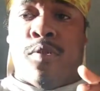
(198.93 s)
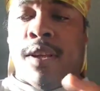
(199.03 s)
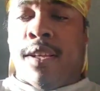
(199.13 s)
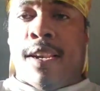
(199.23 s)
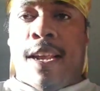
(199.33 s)

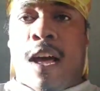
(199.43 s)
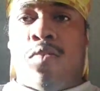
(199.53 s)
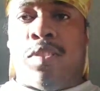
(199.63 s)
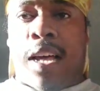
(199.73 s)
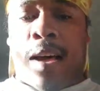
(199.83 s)
point and then
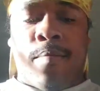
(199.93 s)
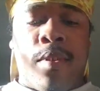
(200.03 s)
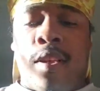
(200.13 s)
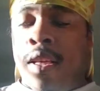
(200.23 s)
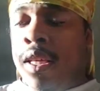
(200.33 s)
I'll stop.
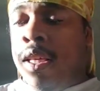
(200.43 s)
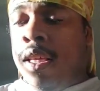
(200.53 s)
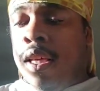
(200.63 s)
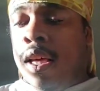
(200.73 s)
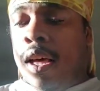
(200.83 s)

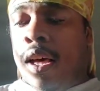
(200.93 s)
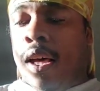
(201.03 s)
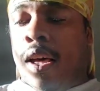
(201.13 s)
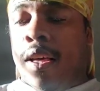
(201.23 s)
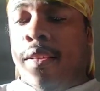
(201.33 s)

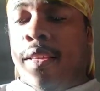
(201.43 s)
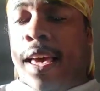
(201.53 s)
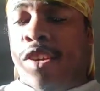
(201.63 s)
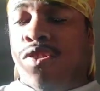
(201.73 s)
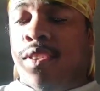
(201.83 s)
Uh
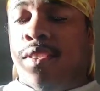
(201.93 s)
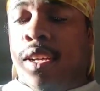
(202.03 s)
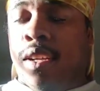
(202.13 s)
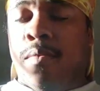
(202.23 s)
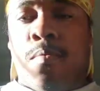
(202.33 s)
as you can
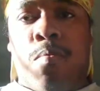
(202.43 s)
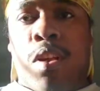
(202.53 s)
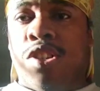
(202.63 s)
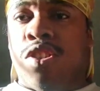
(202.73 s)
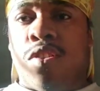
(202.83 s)
see,
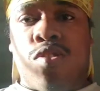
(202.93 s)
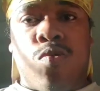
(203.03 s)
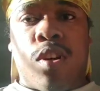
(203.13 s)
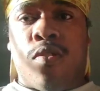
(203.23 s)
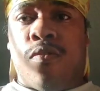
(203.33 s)
blood sugar is
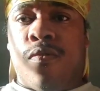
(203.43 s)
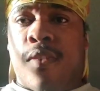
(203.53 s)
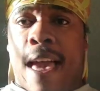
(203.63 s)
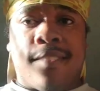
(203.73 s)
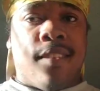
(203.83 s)
doing
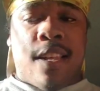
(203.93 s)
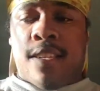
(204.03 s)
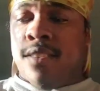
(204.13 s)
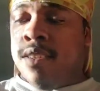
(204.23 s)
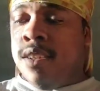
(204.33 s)

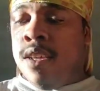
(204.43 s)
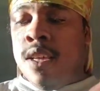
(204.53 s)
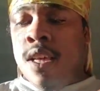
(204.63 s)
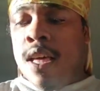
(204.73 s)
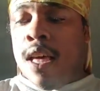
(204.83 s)
excellent.
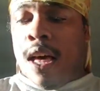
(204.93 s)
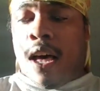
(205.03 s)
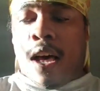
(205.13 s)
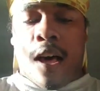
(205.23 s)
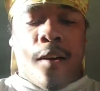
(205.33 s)

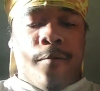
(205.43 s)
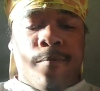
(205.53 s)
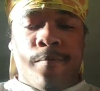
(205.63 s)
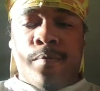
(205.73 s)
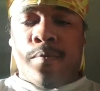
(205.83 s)
Um
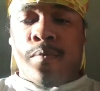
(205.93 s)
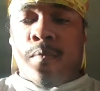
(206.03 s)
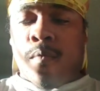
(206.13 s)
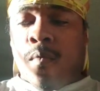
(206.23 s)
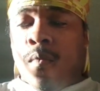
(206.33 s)

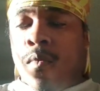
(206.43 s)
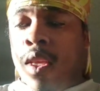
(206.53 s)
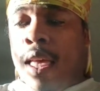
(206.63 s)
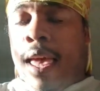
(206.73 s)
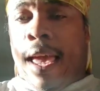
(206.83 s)

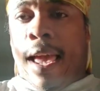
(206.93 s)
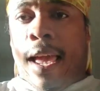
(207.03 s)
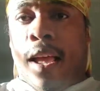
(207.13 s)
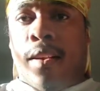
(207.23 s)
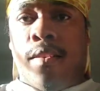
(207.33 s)

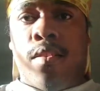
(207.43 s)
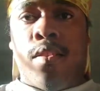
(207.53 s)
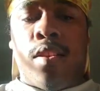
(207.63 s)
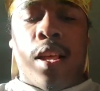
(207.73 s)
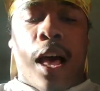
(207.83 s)
and
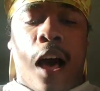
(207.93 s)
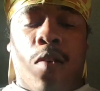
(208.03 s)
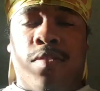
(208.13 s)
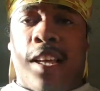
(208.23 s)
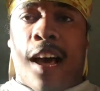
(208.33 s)

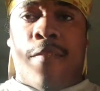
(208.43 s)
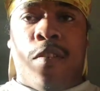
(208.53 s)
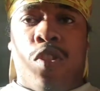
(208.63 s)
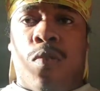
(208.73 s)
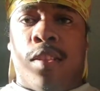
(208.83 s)
I'll see how I
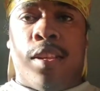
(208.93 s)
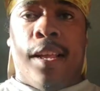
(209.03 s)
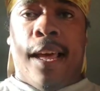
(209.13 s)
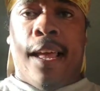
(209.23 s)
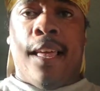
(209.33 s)
feel throughout the
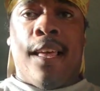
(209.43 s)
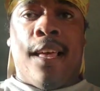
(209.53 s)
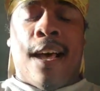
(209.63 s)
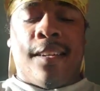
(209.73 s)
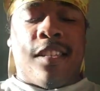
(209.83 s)
day.
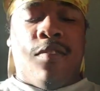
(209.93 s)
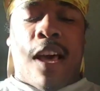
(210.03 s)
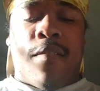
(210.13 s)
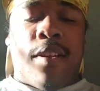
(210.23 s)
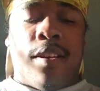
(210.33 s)
I still
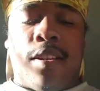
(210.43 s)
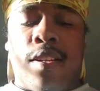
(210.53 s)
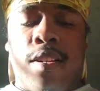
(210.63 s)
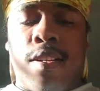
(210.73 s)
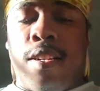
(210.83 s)

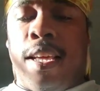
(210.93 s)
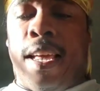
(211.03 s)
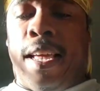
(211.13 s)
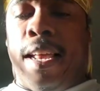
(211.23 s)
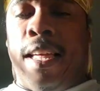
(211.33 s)
haven't
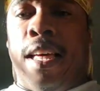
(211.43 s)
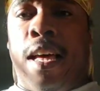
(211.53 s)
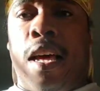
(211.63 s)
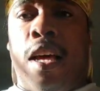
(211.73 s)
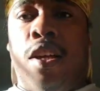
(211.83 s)
did any
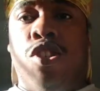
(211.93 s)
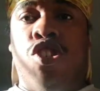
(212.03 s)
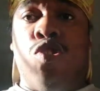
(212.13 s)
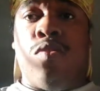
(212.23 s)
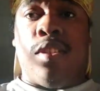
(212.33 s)
uh,
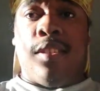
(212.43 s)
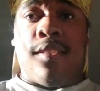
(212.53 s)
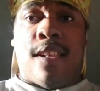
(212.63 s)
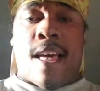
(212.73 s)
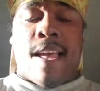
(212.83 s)

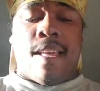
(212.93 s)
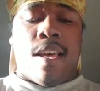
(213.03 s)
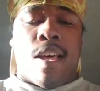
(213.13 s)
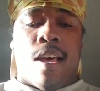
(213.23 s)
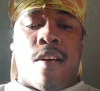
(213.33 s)
juices like
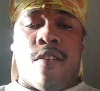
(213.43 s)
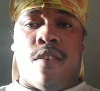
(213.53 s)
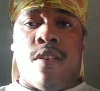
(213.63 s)
uh,